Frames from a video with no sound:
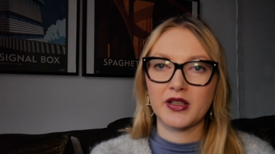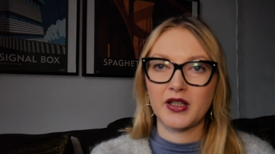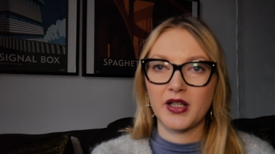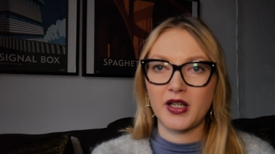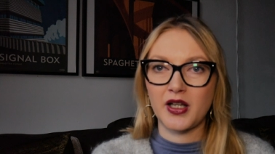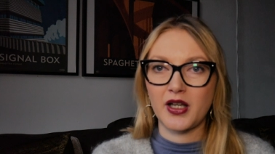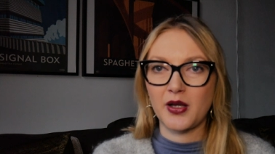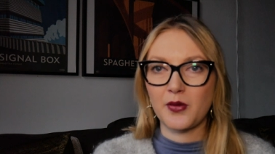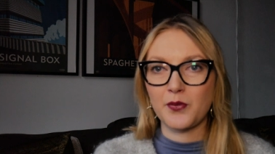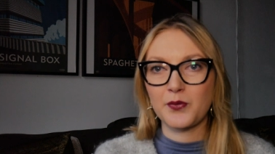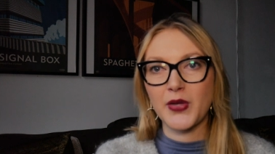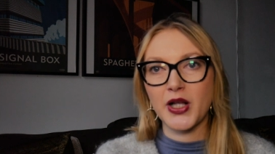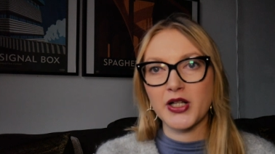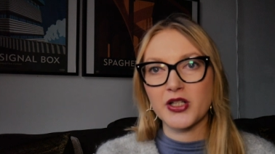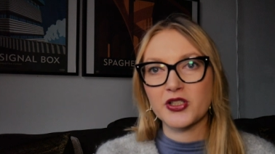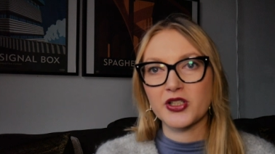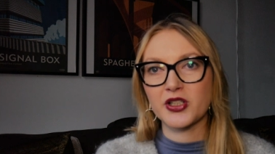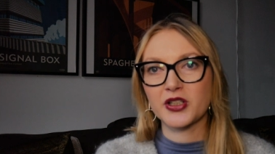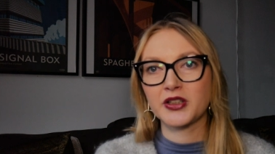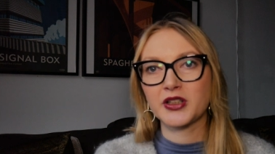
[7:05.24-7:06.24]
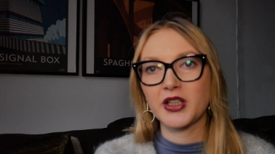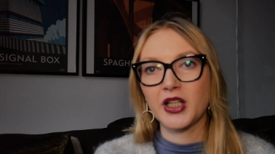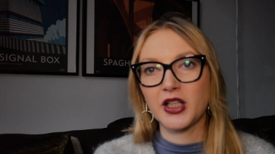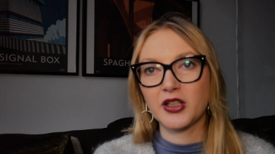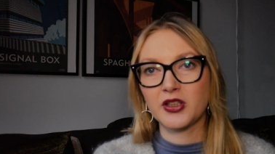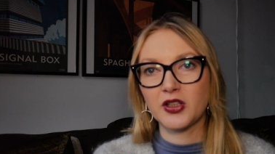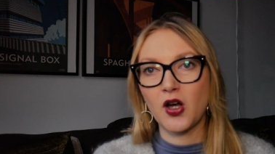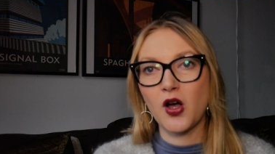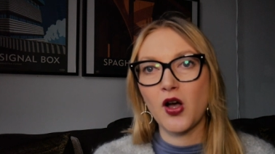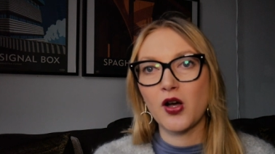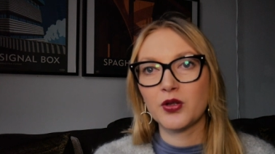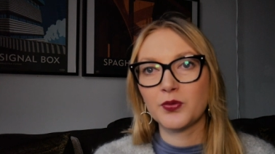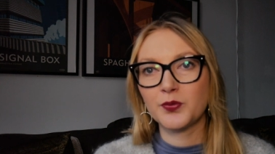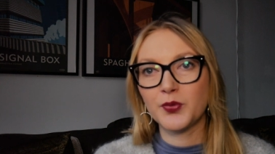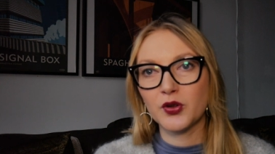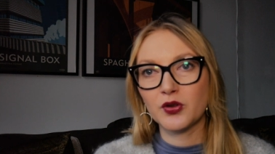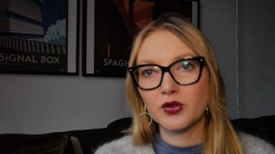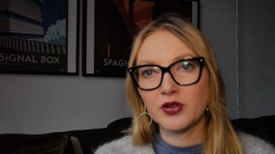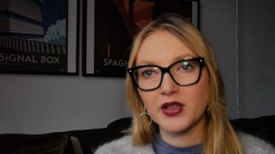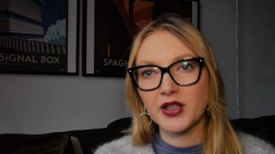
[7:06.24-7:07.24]
uh, mentioned in the whole
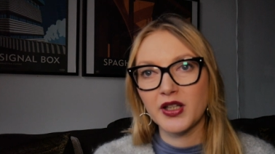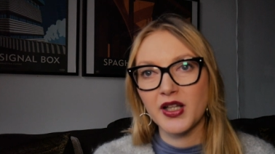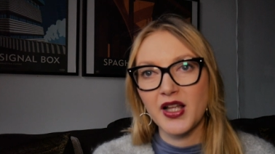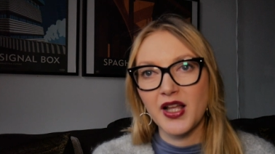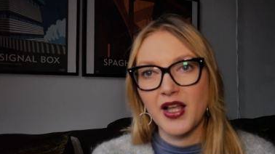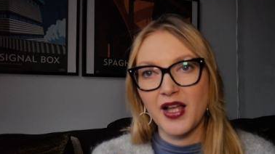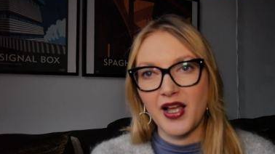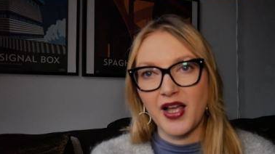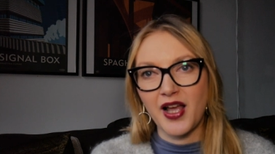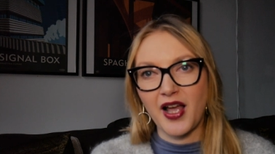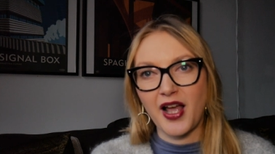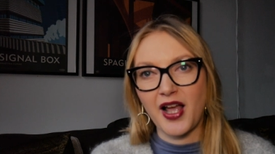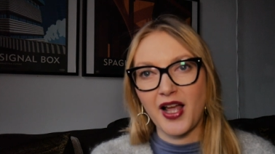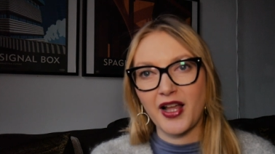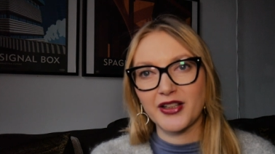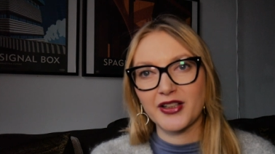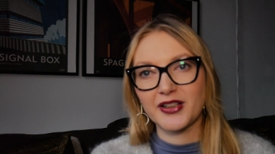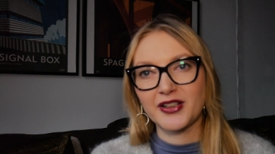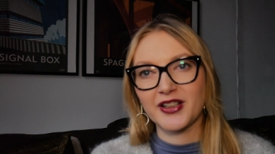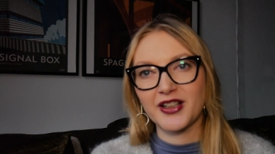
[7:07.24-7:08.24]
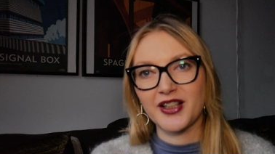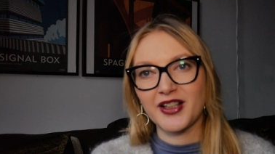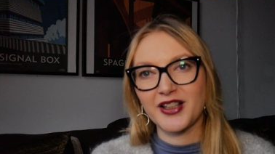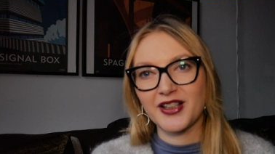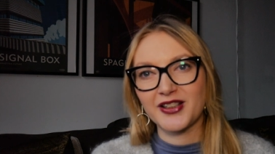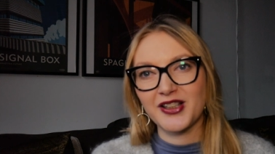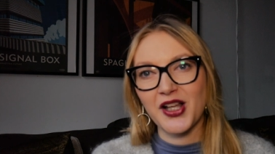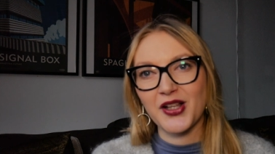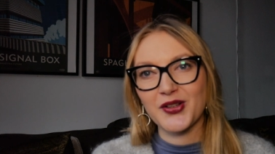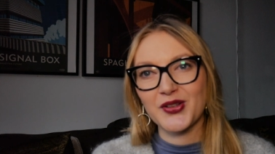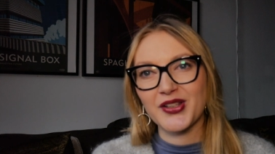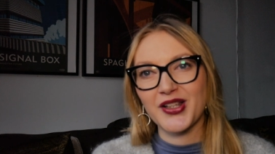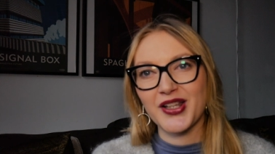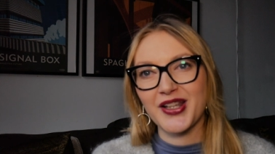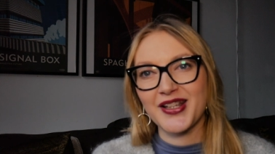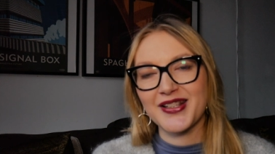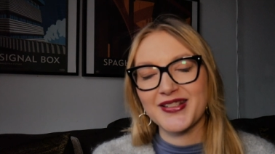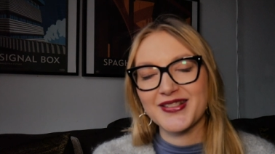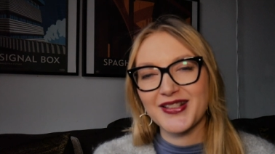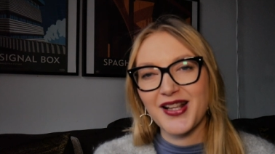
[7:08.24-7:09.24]
book, and uh, that
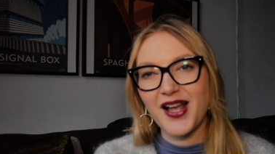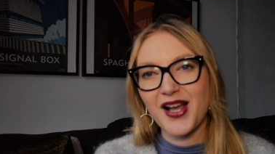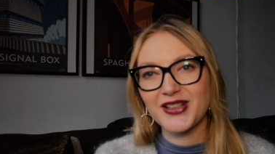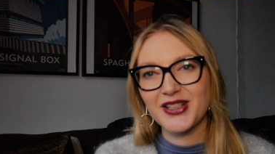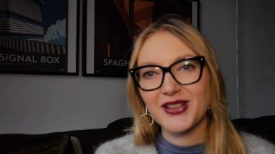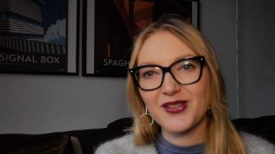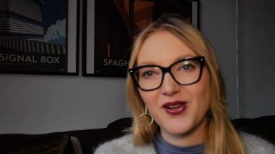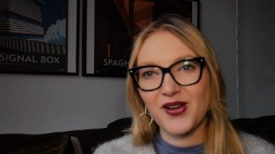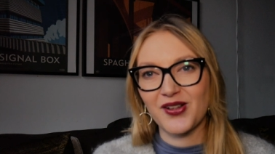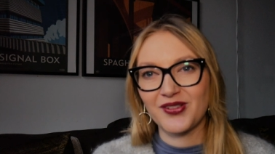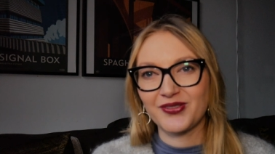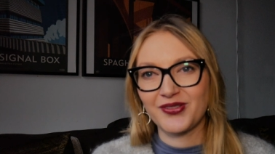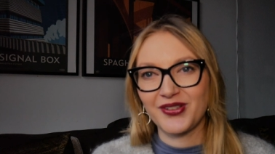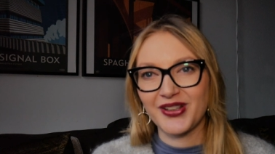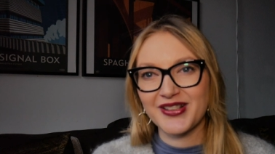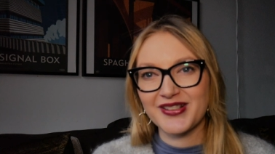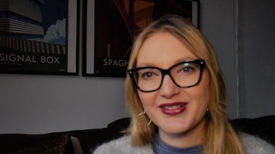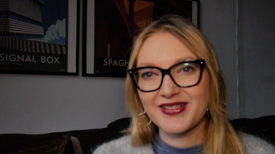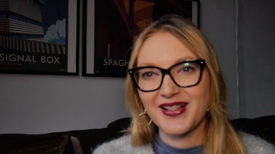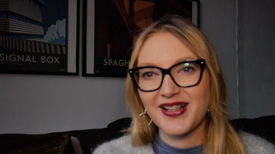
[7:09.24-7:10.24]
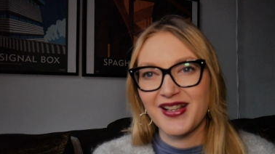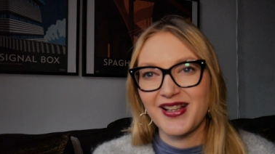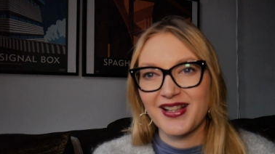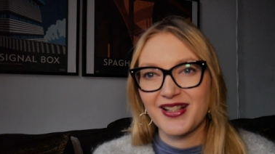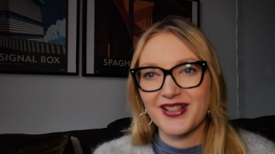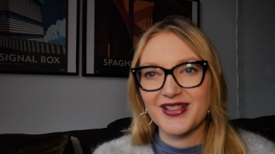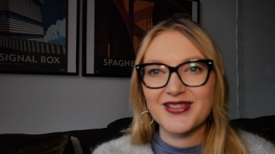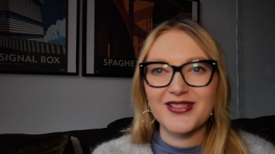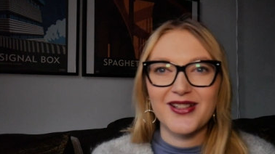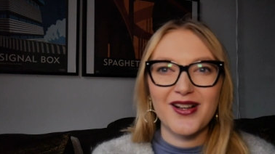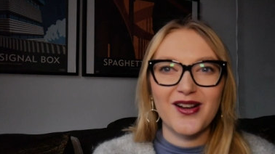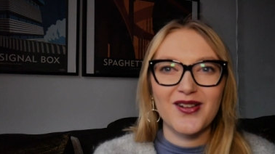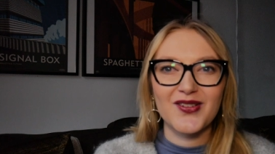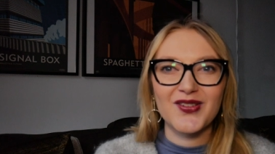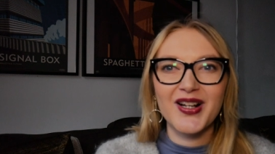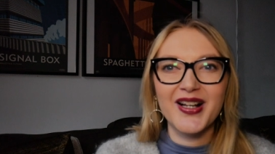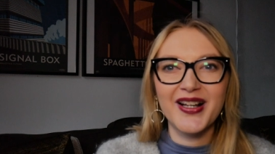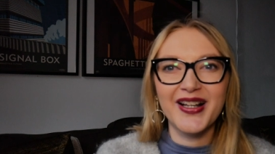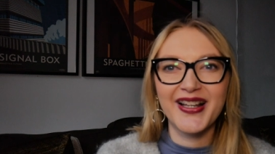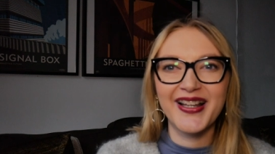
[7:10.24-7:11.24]
is Kati Kovic.
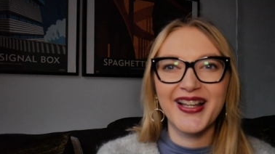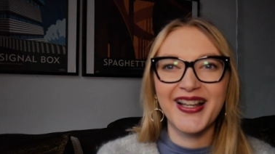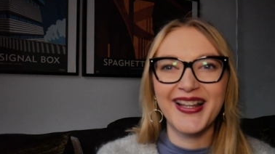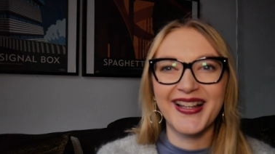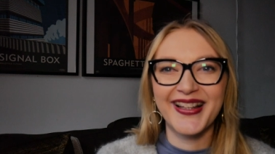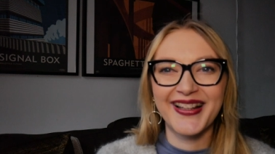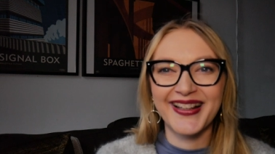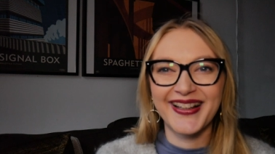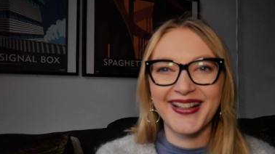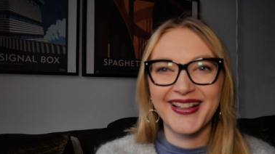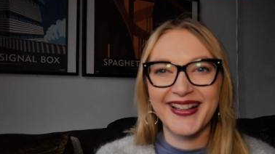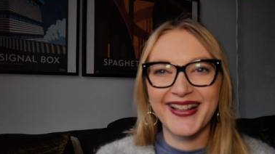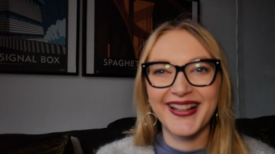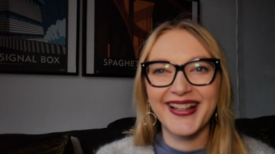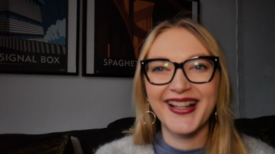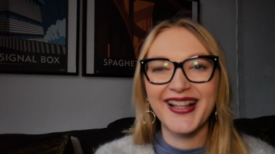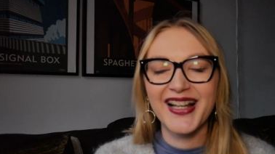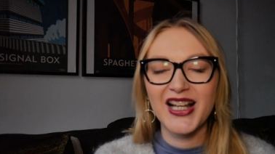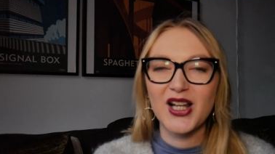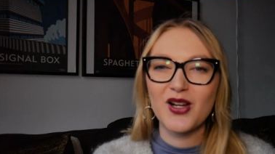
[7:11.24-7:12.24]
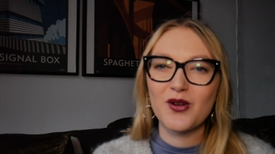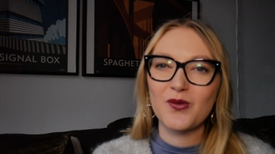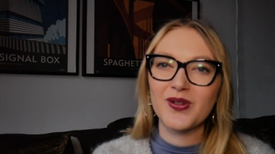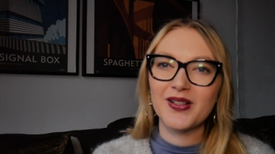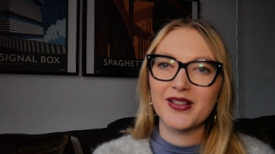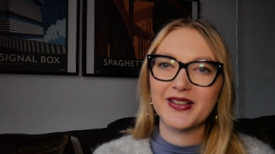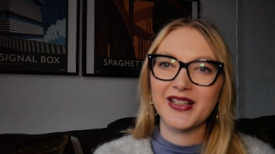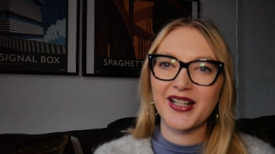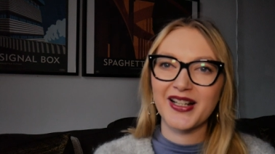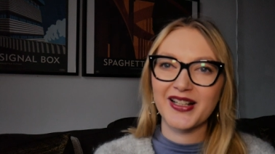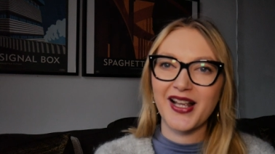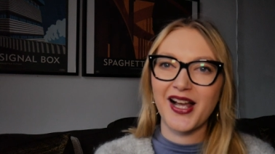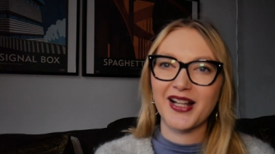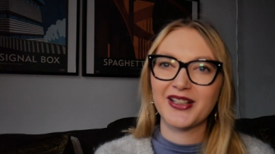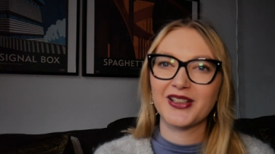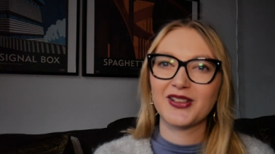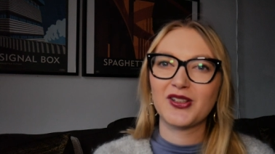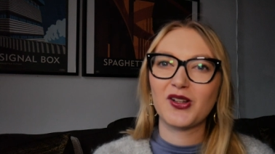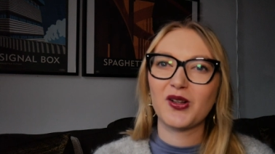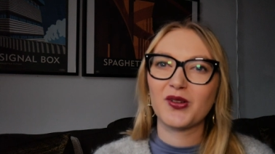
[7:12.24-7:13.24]
So well done,
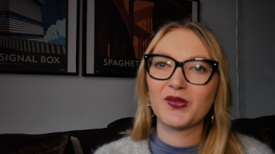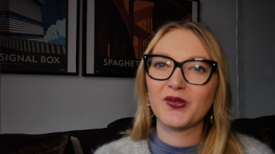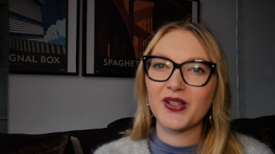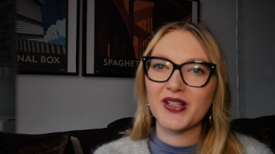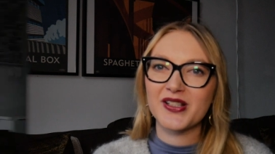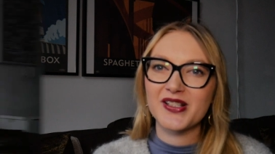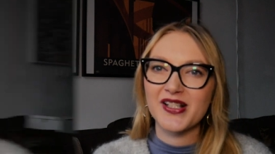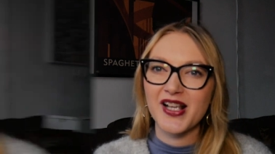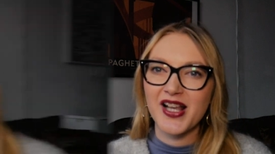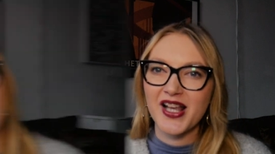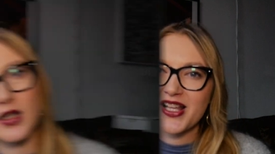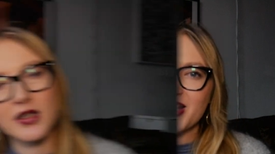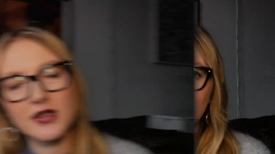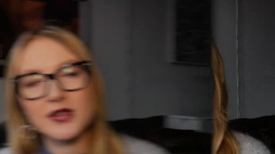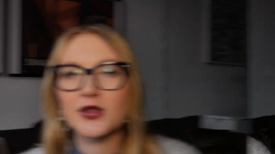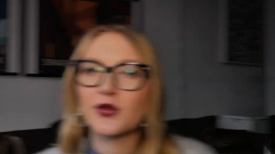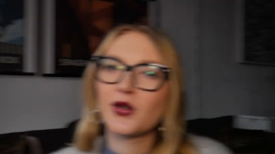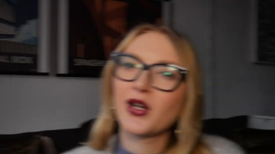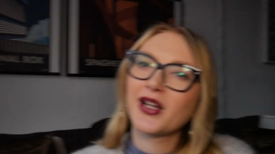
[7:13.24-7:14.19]
Kati Kovic. So